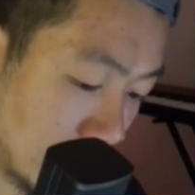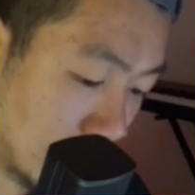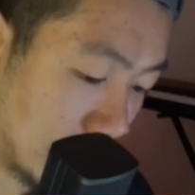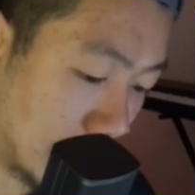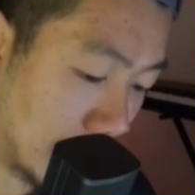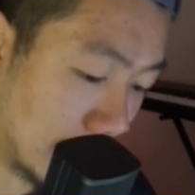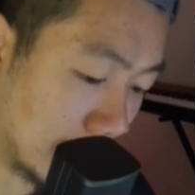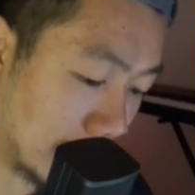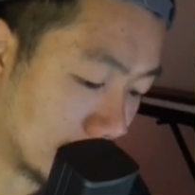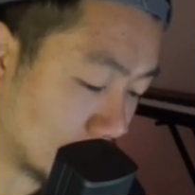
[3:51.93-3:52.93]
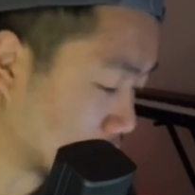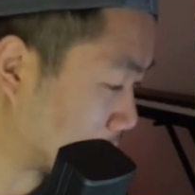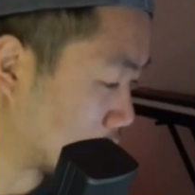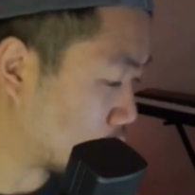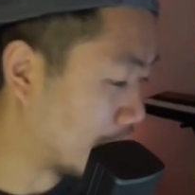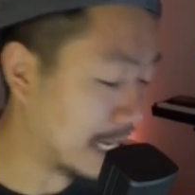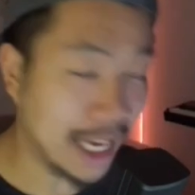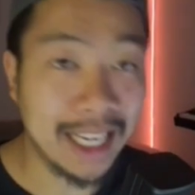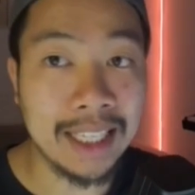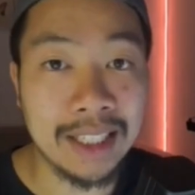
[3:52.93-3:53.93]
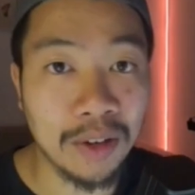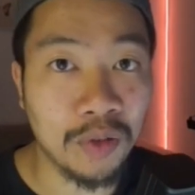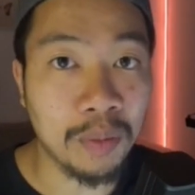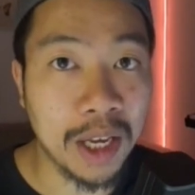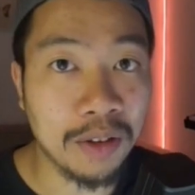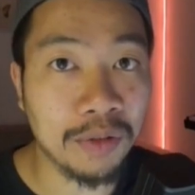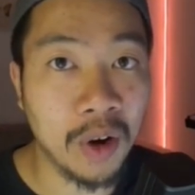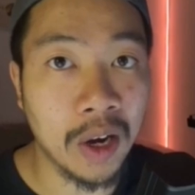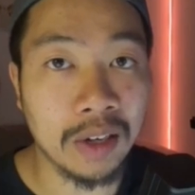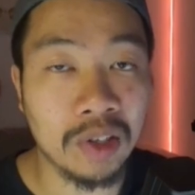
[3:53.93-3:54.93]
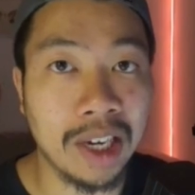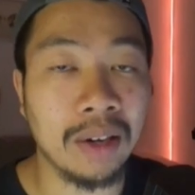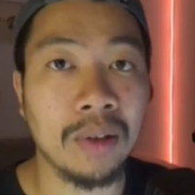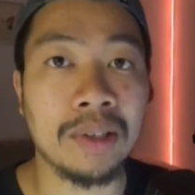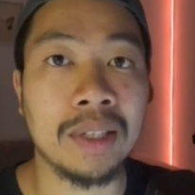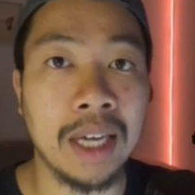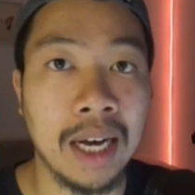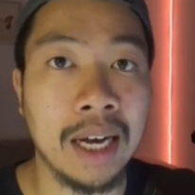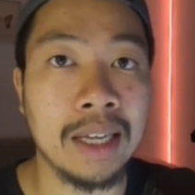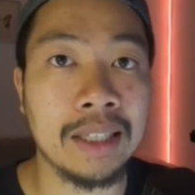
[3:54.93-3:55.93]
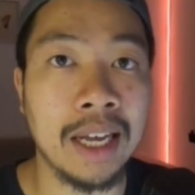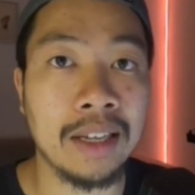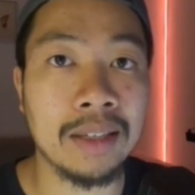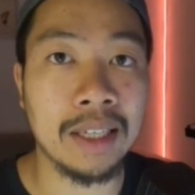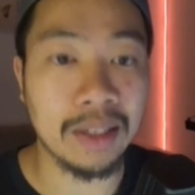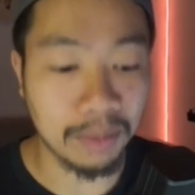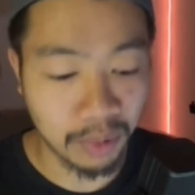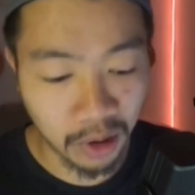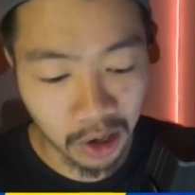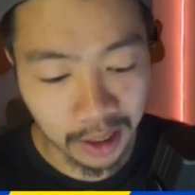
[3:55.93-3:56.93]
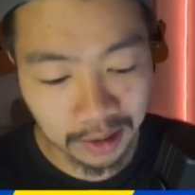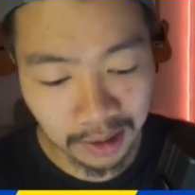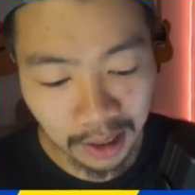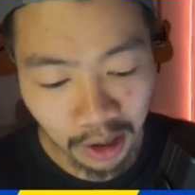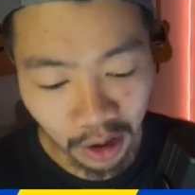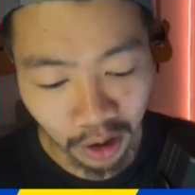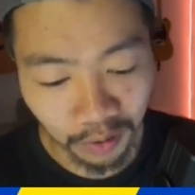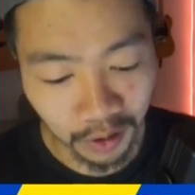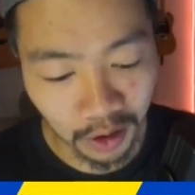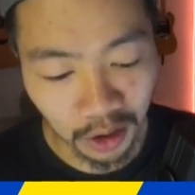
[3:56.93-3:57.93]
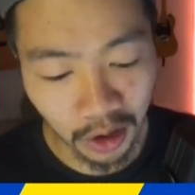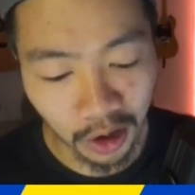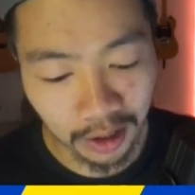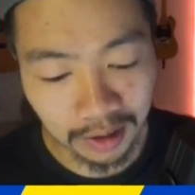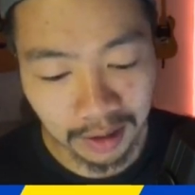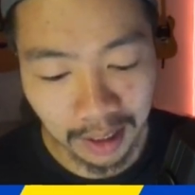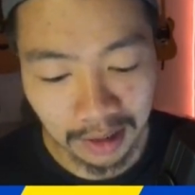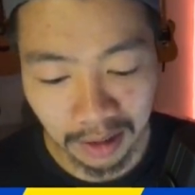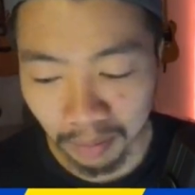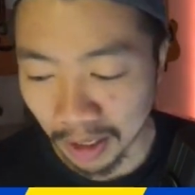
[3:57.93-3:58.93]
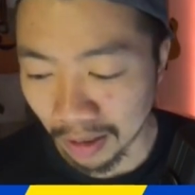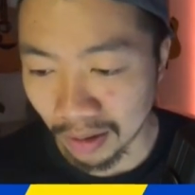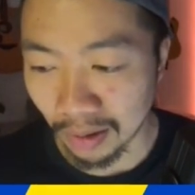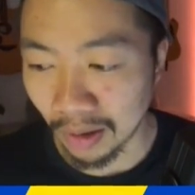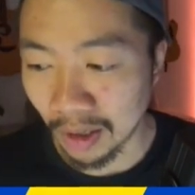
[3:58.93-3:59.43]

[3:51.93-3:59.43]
And it has just been way easier for me to find Shadowless cards at a decent price over in the United States compared to